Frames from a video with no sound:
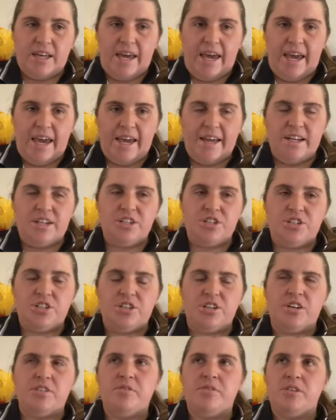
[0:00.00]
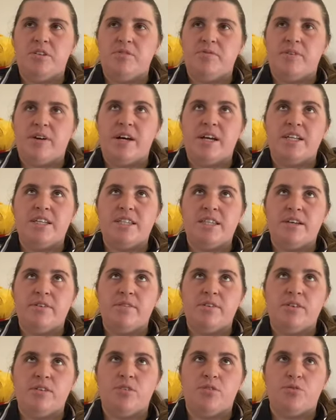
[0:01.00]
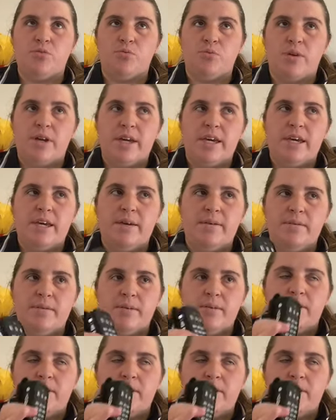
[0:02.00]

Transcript: edge of the device, there are 3